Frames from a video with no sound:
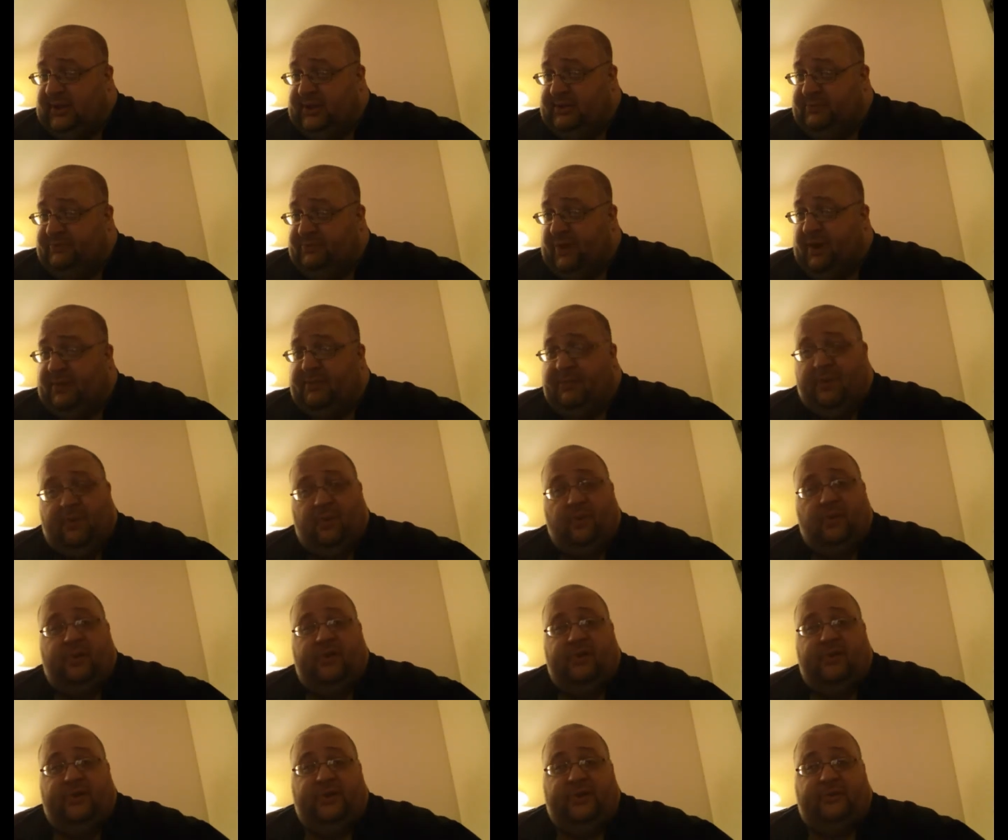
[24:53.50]
it's probably
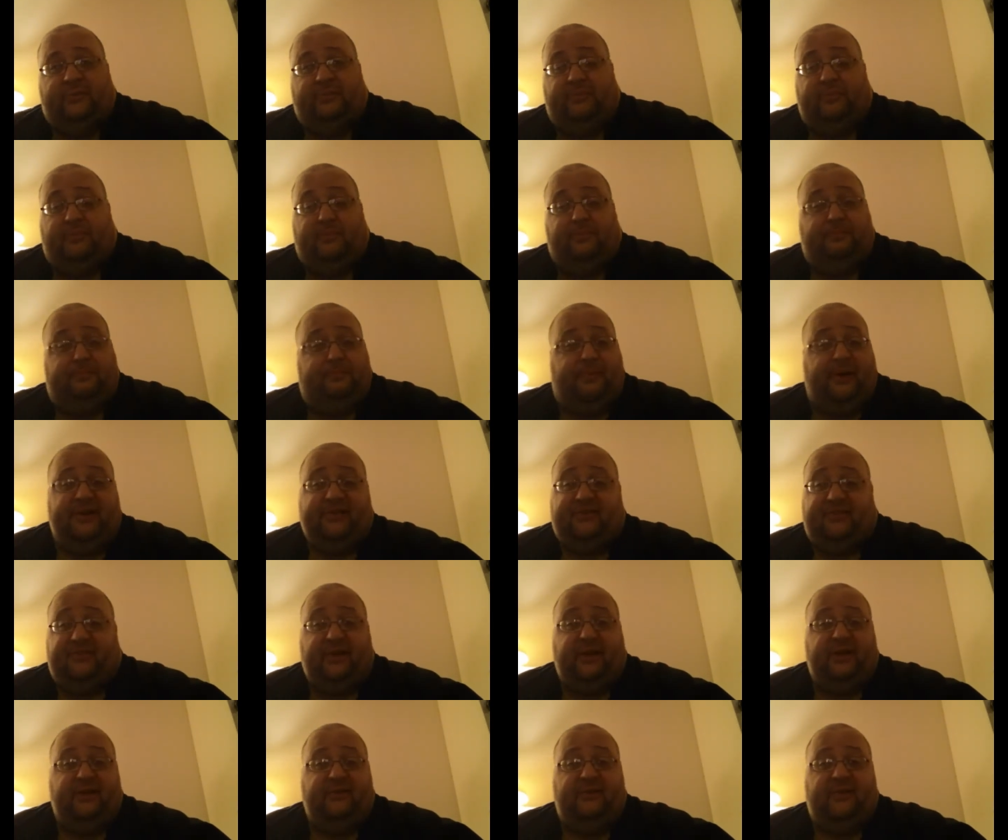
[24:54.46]
one of the
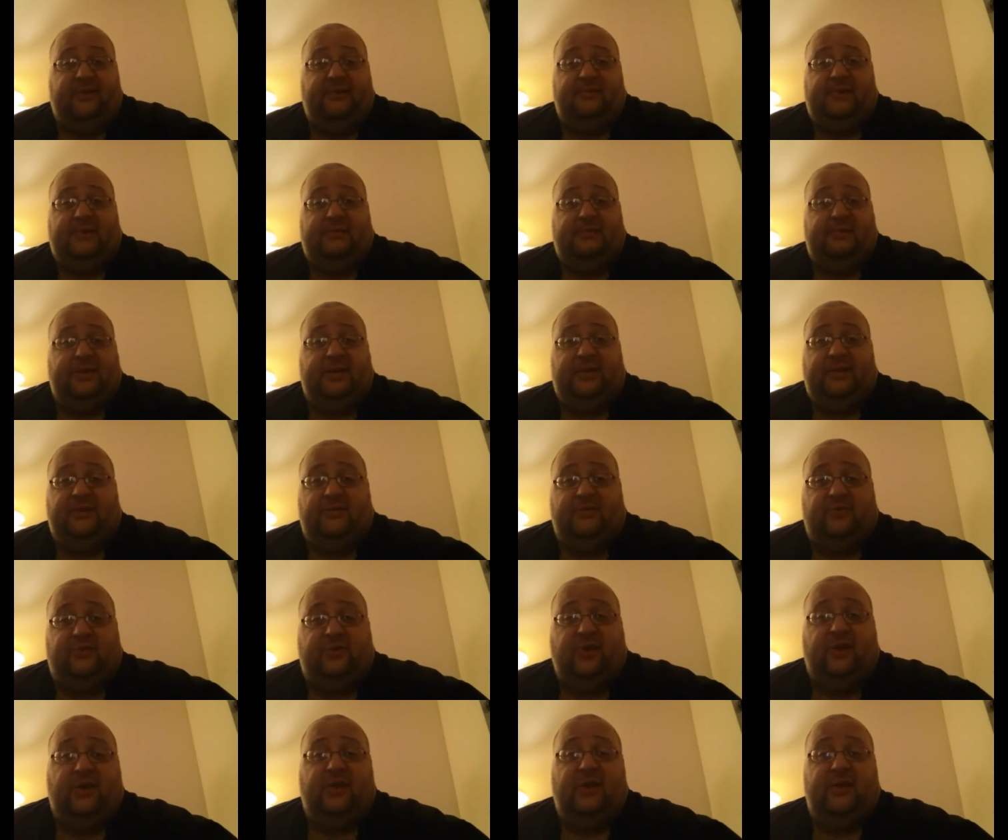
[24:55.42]
best things WWE
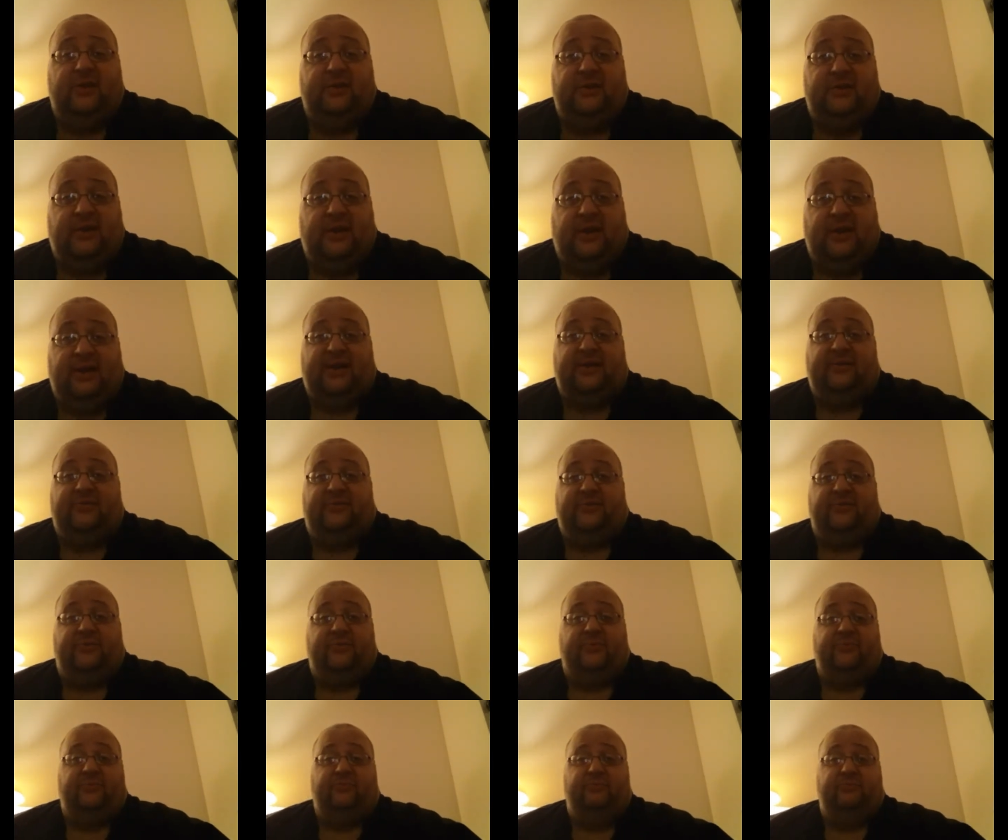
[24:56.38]
has done in the
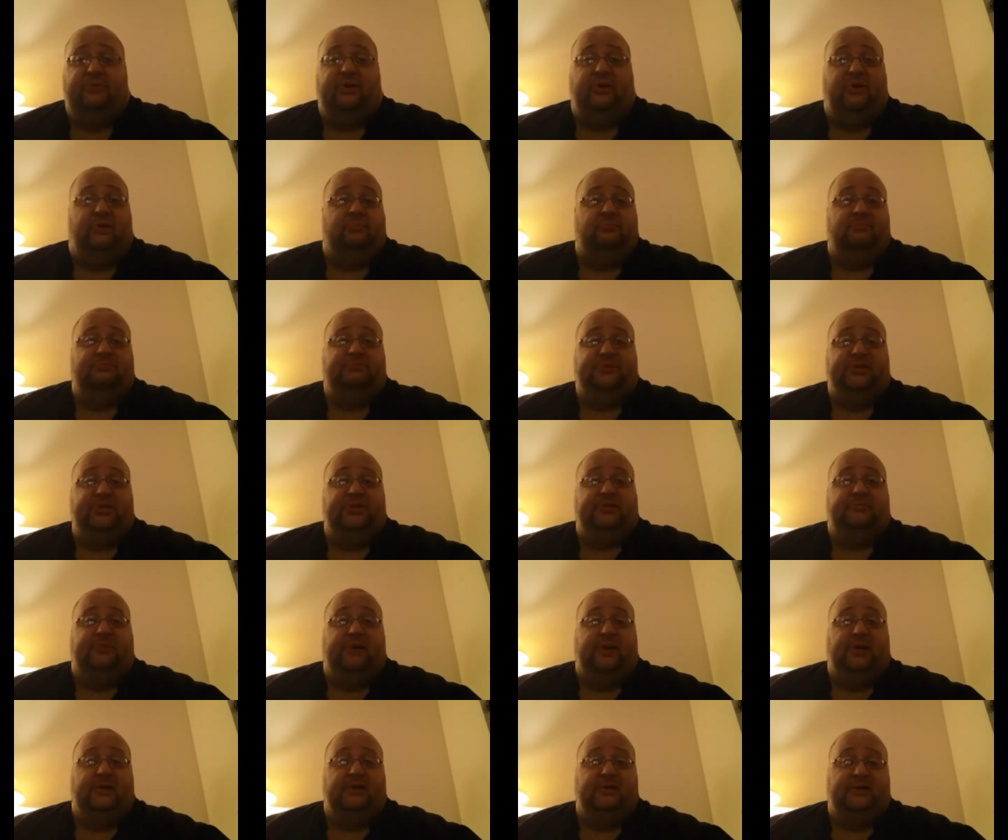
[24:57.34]
last you know
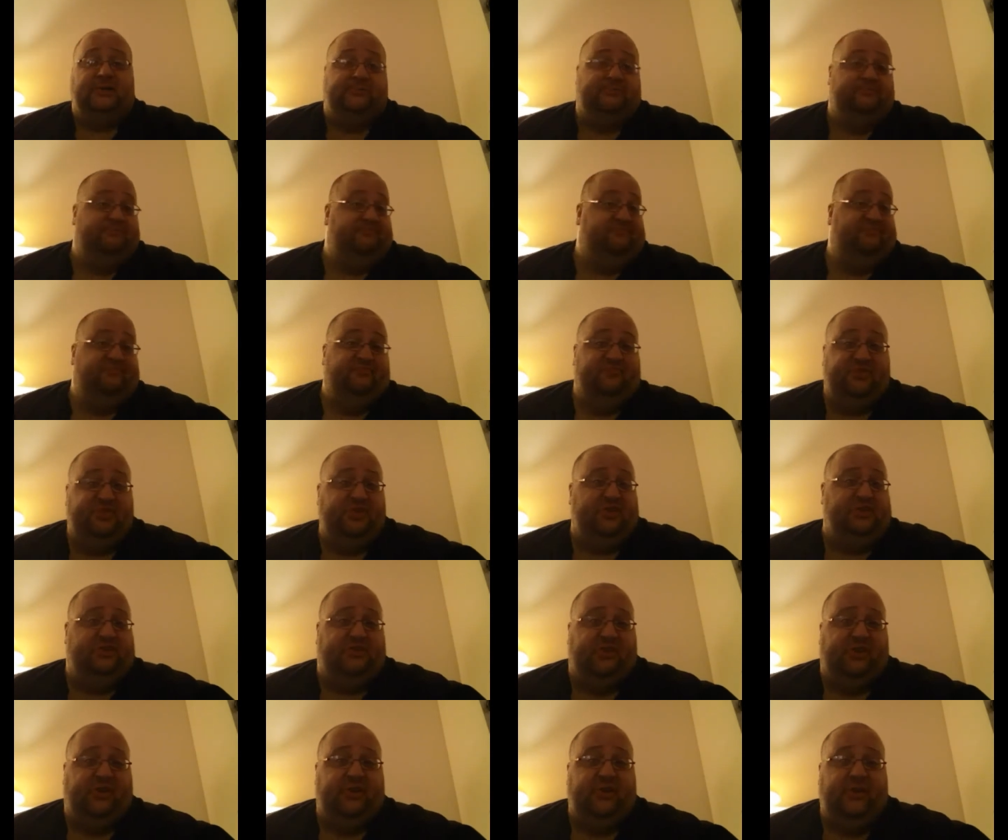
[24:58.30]
six months.
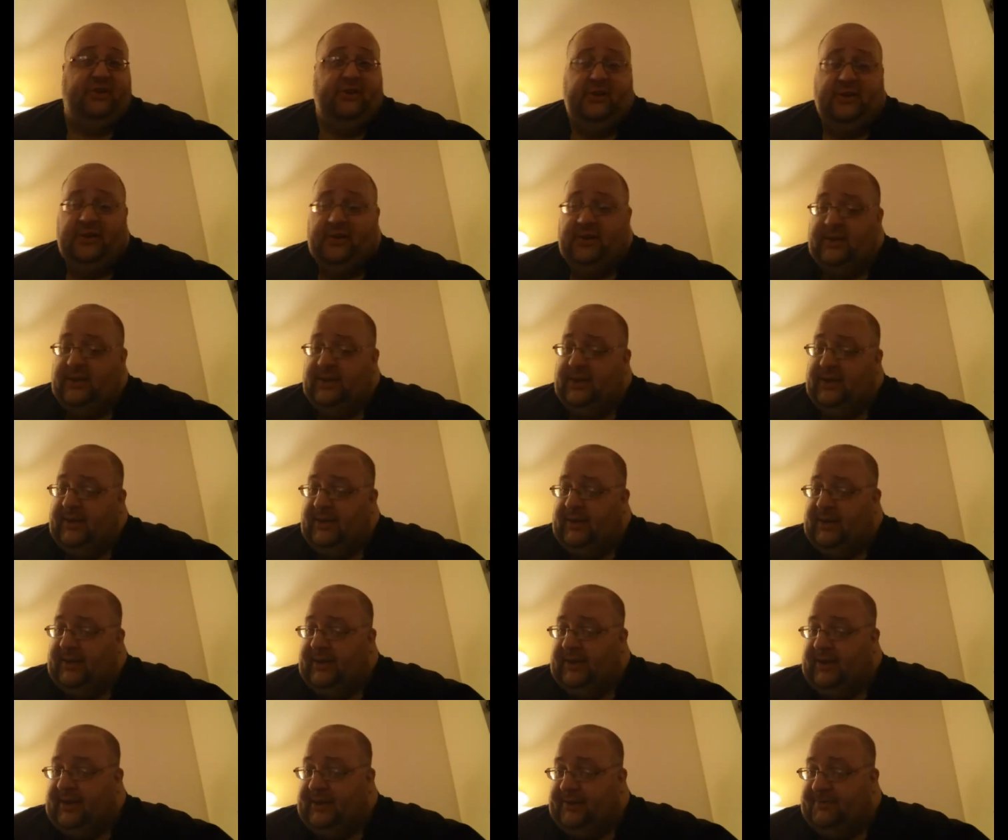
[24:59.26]
Seriously,
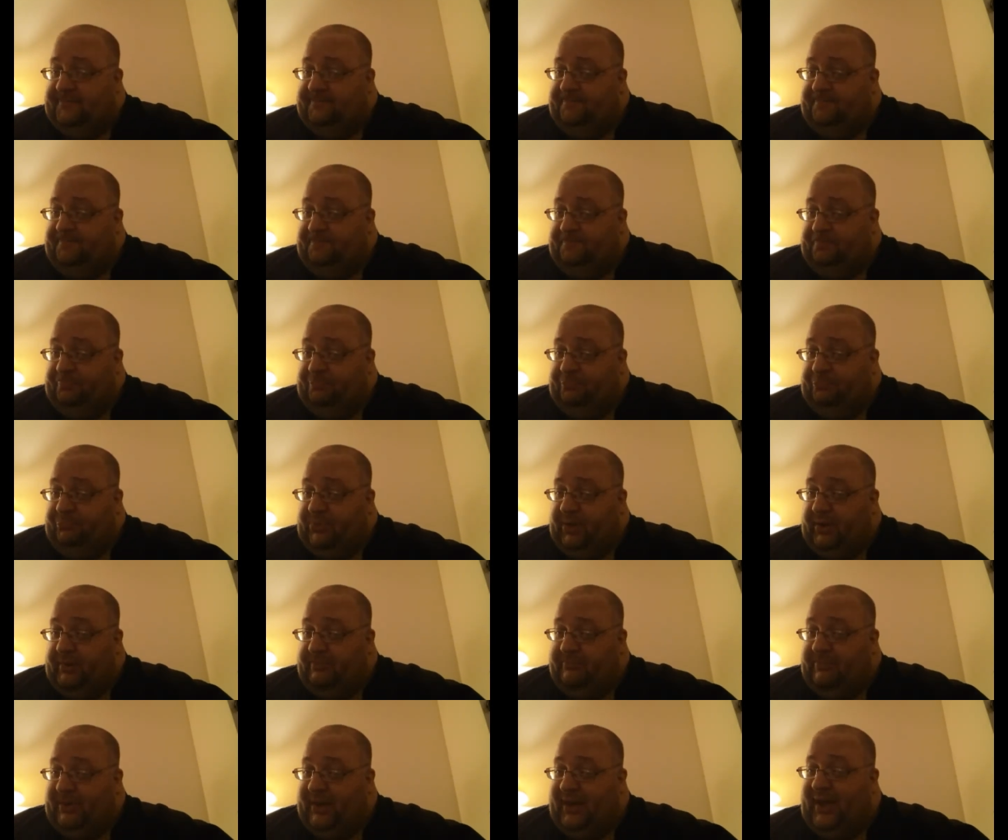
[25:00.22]
um,
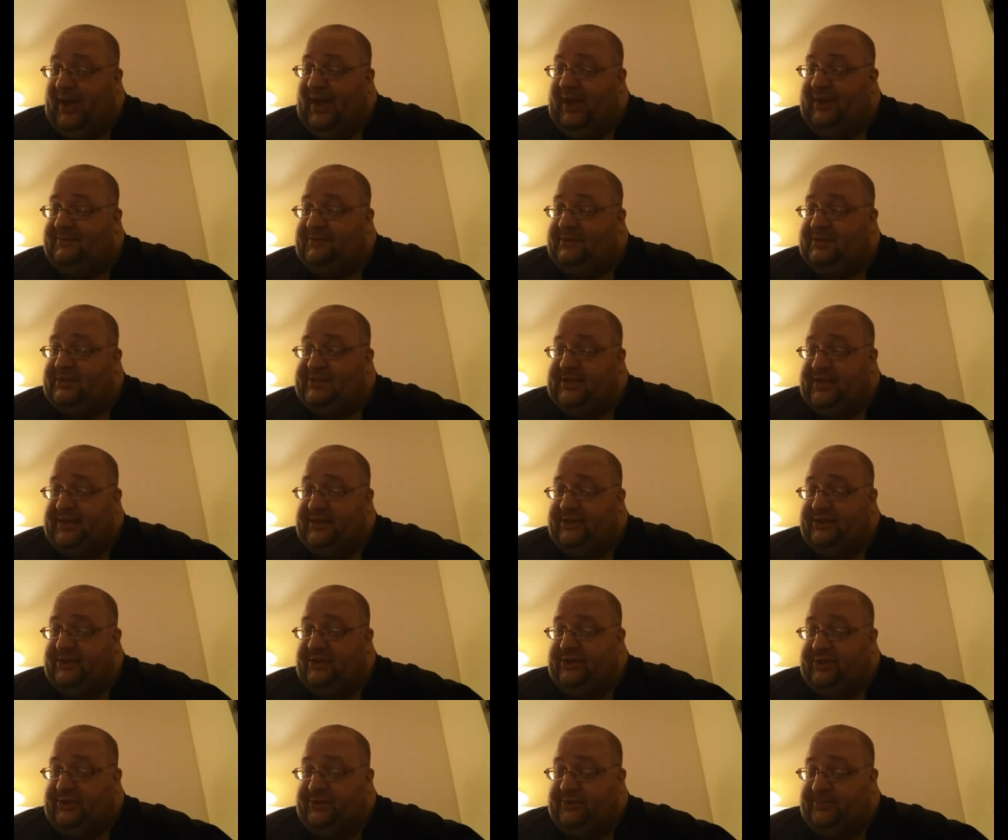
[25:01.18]
but I have to
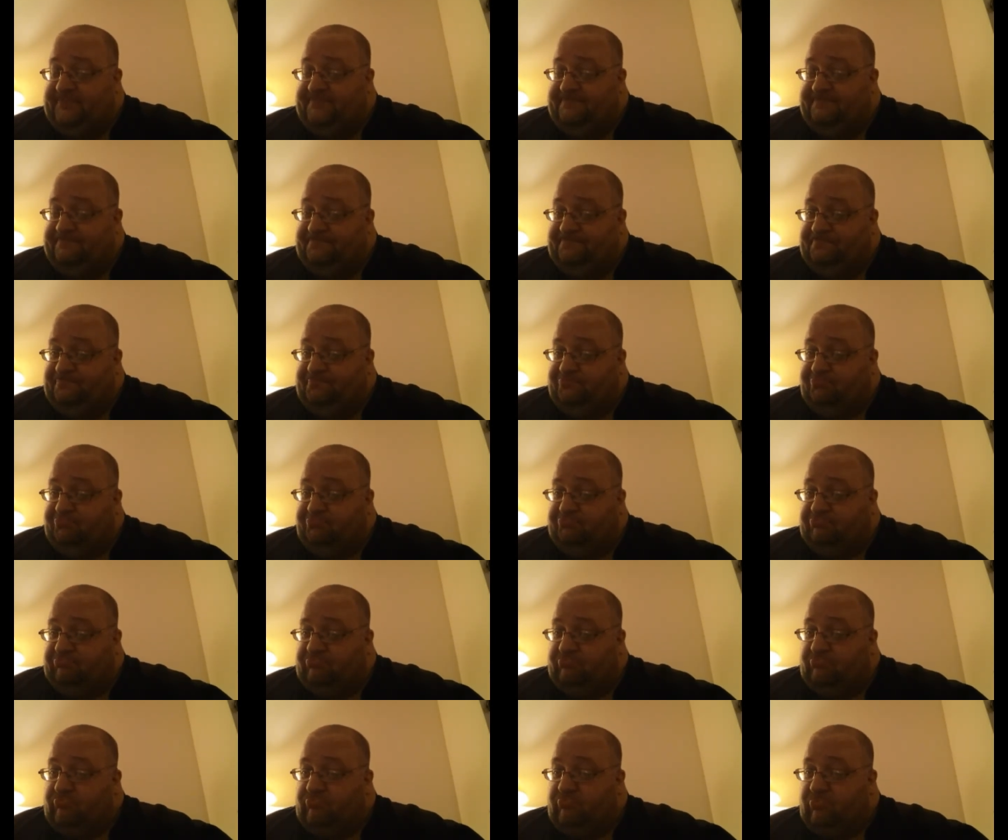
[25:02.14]
tell you,
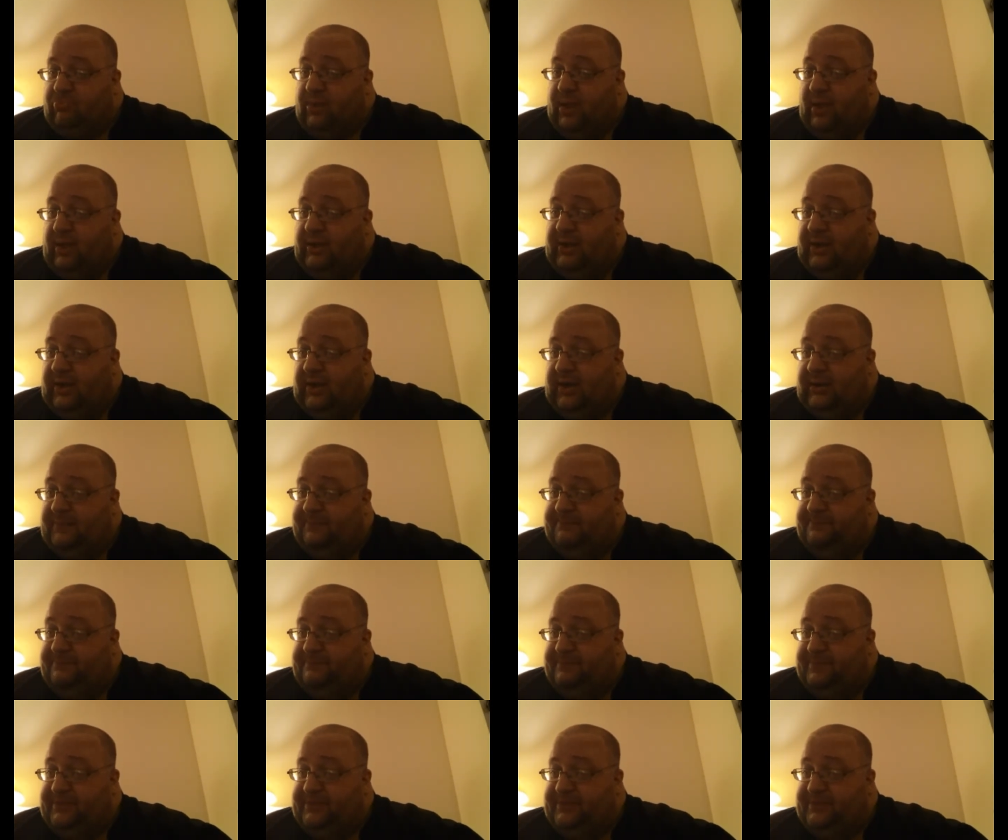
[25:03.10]
uh,